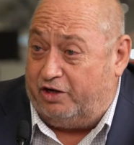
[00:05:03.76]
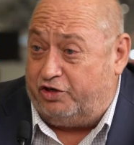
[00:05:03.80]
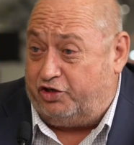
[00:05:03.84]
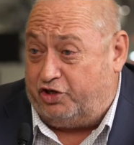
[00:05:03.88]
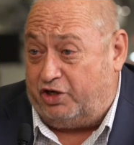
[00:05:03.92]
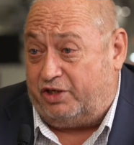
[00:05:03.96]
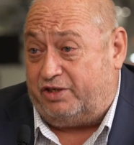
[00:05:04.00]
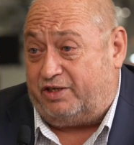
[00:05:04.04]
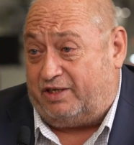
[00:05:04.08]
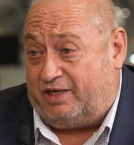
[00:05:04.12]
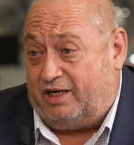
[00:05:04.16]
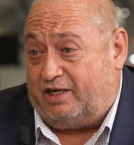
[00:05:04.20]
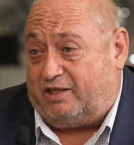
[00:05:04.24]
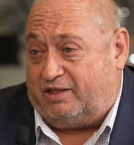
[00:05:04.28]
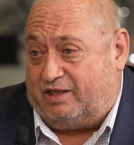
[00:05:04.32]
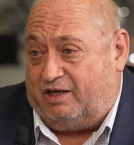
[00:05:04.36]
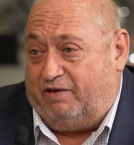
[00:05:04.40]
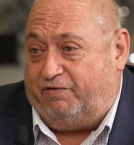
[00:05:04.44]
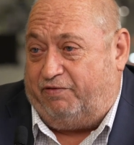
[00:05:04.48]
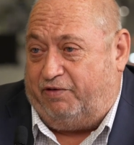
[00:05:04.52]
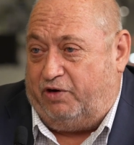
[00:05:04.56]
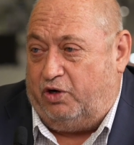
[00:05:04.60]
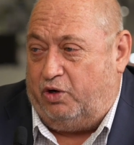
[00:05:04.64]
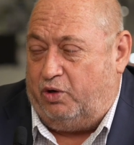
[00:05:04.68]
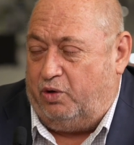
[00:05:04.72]
logistics
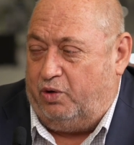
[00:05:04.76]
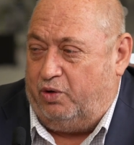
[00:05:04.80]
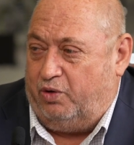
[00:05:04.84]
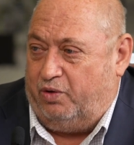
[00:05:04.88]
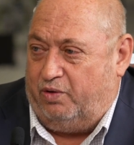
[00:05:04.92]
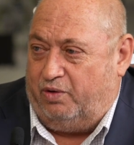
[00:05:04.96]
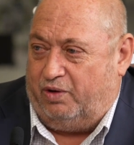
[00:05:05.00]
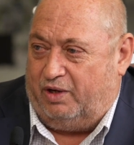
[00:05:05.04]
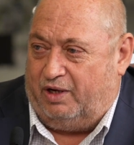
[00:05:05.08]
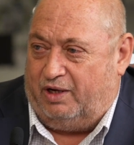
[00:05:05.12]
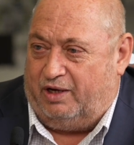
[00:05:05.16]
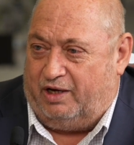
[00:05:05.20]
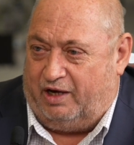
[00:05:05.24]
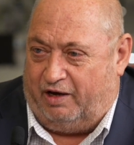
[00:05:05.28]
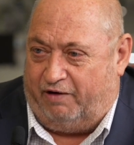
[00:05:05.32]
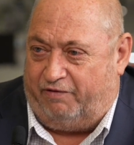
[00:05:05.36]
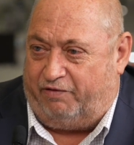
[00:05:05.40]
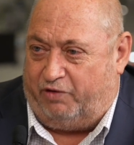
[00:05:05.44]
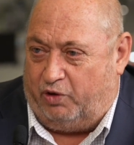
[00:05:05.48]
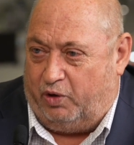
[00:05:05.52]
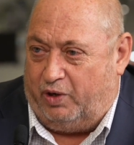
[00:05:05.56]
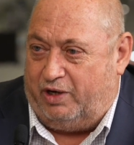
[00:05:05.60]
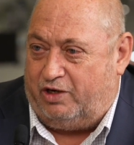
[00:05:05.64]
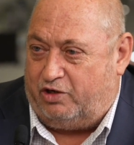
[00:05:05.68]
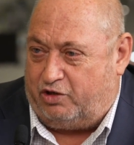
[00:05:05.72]
if you're
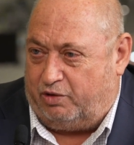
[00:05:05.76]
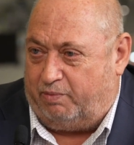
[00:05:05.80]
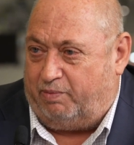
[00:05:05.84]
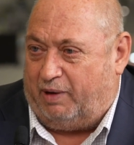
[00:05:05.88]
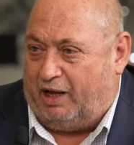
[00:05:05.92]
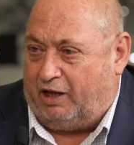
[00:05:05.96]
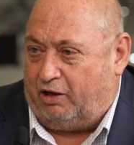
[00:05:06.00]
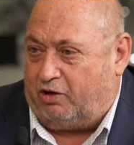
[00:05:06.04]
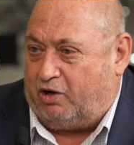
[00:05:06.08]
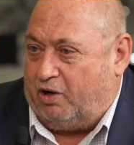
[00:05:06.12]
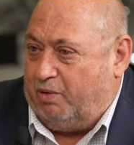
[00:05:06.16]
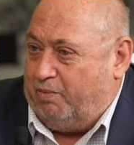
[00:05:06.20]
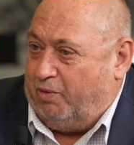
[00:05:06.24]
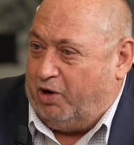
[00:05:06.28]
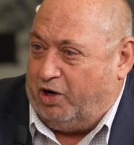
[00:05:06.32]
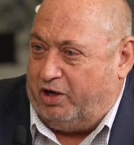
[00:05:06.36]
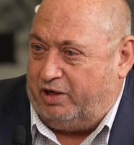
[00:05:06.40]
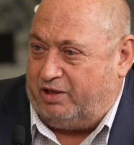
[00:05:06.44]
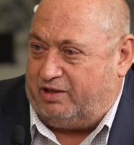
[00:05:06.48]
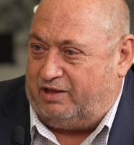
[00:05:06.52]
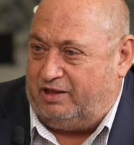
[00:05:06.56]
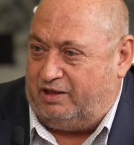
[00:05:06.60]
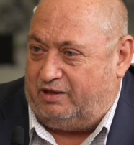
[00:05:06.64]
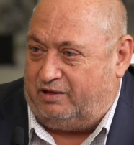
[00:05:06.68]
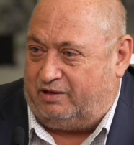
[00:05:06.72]
into bulk
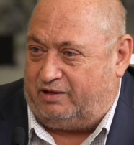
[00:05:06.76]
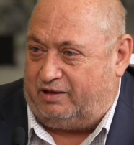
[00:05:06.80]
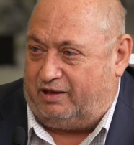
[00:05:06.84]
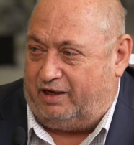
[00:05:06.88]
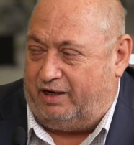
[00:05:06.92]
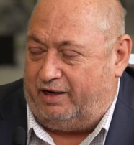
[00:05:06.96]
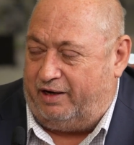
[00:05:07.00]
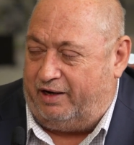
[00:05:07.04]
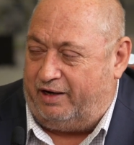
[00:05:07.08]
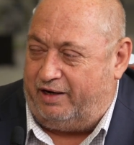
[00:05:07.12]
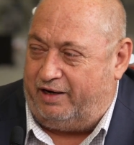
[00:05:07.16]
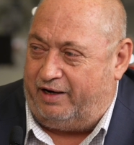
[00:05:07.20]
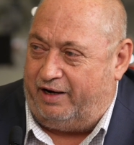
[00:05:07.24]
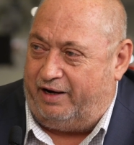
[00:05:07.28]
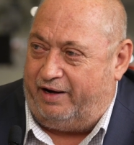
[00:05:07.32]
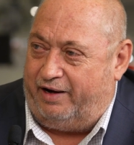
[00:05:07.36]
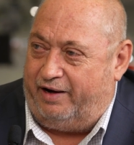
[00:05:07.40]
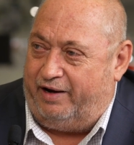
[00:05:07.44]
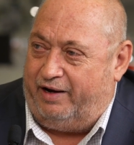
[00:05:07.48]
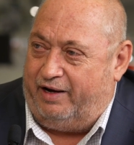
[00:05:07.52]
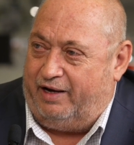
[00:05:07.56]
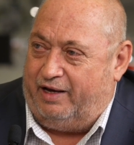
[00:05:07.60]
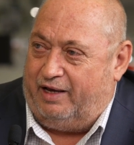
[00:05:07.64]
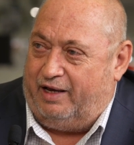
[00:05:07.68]
commodities. And the